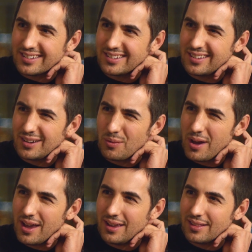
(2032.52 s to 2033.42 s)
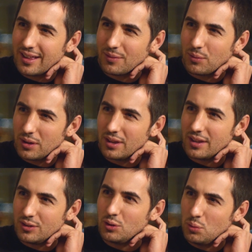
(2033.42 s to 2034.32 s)
Texas in a way. Like,
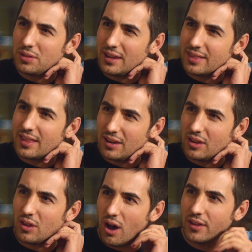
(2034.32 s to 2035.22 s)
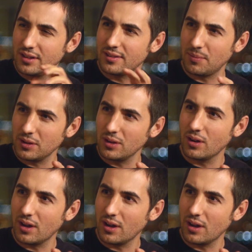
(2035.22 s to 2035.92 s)
do you think that Austin is something